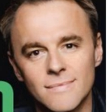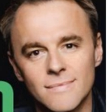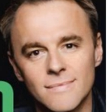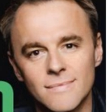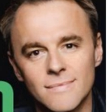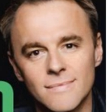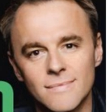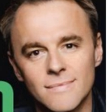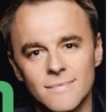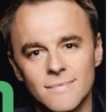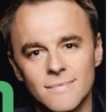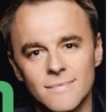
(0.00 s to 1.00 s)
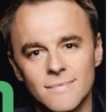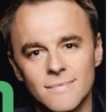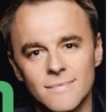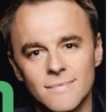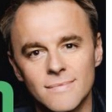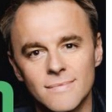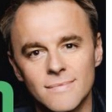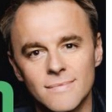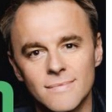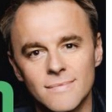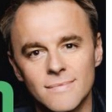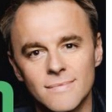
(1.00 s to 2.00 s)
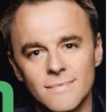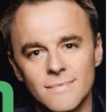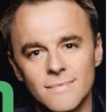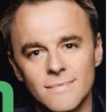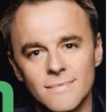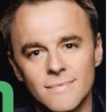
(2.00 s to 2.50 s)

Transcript: The face doesn't move, so there is nothing to read.